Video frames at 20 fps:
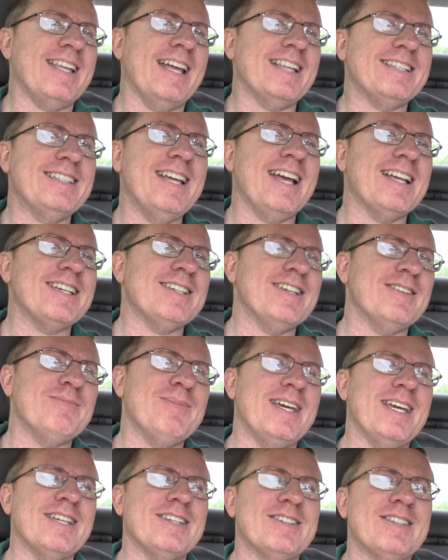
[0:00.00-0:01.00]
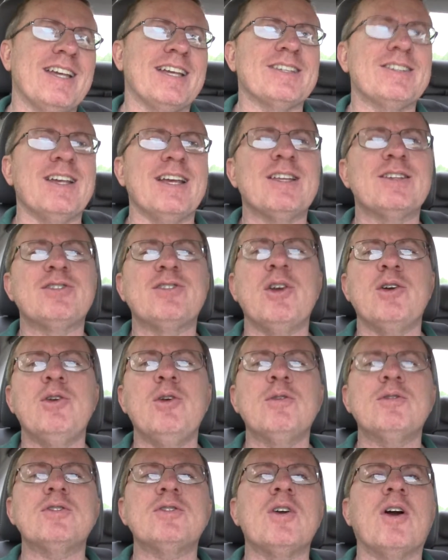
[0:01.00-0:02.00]
That doesn't make sense, and so
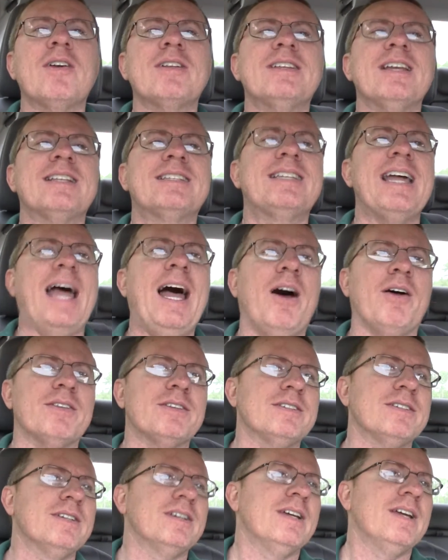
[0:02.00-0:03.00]
you start to doubt,